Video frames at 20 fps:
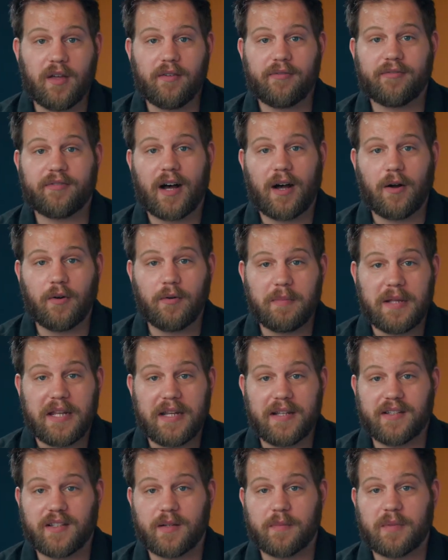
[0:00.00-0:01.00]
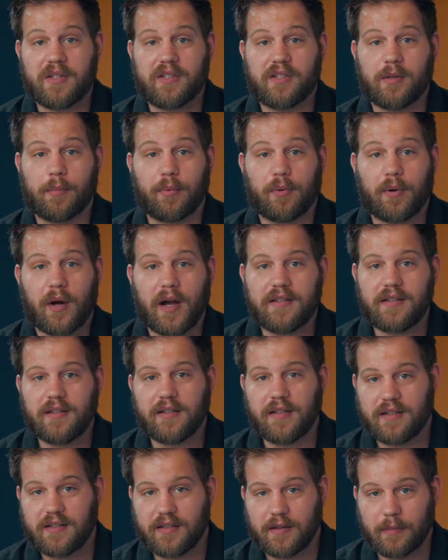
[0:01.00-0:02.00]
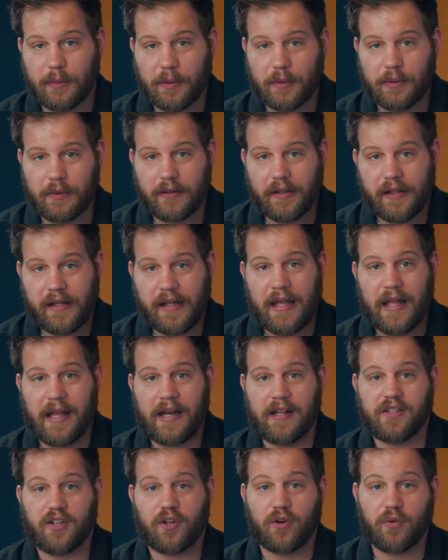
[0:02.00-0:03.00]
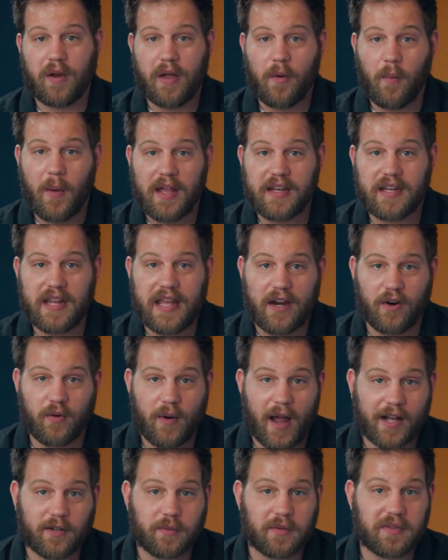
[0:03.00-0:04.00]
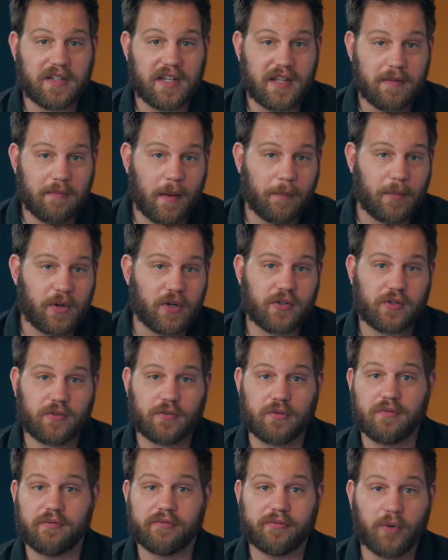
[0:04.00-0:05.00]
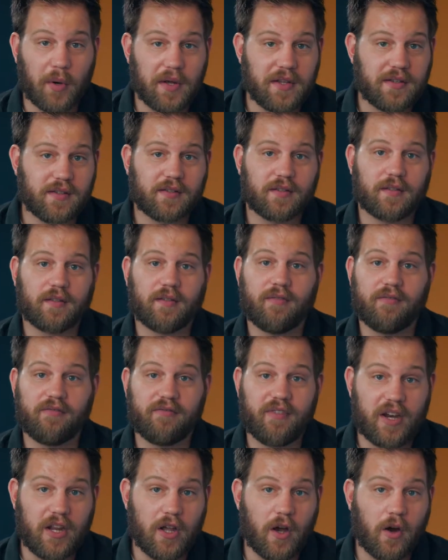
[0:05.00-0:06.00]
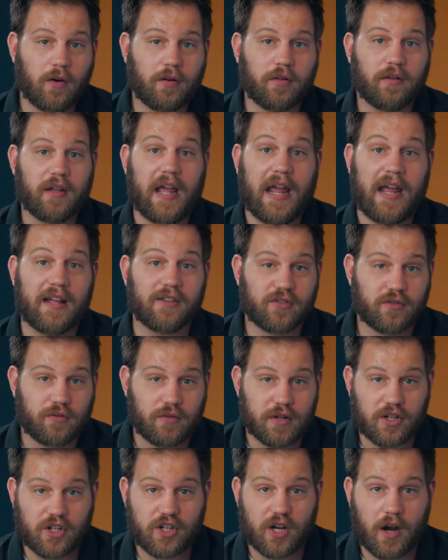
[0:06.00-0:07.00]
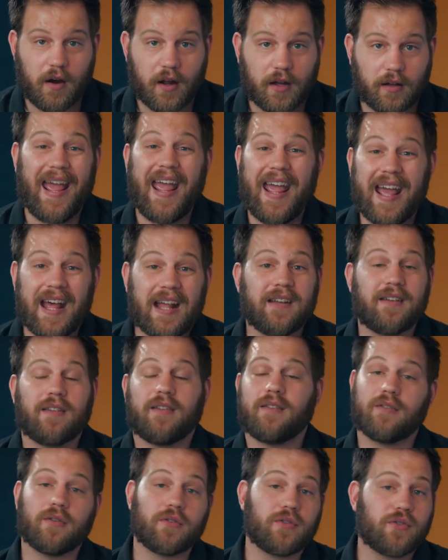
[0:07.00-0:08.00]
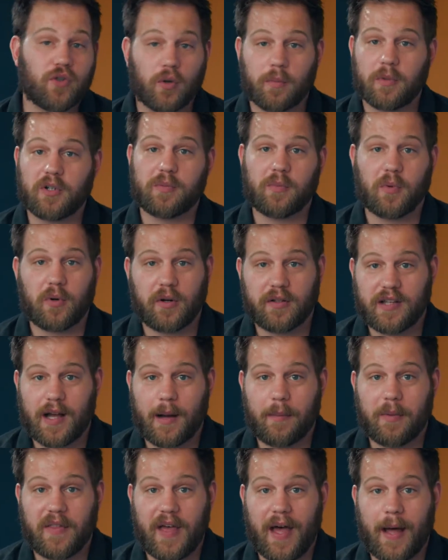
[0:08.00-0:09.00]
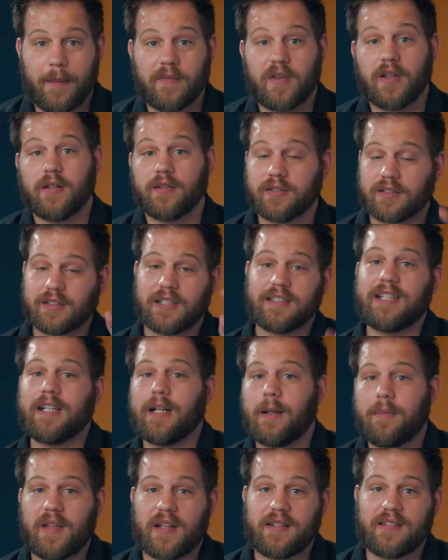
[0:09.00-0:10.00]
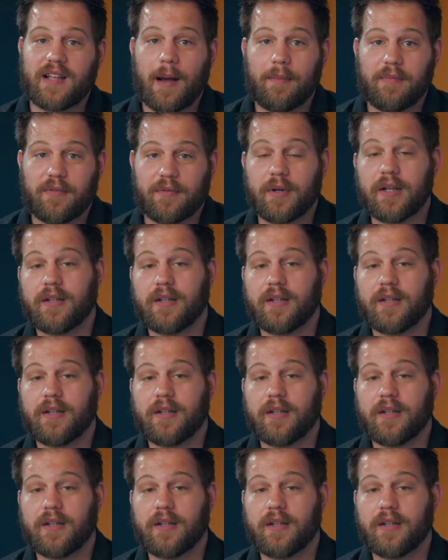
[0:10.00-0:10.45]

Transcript: have found meetings to be surprisingly simple, and it's a great way to interact with team members through voice, video, and screen sharing. And there's so much more on top of that. So let's hit up that top 3.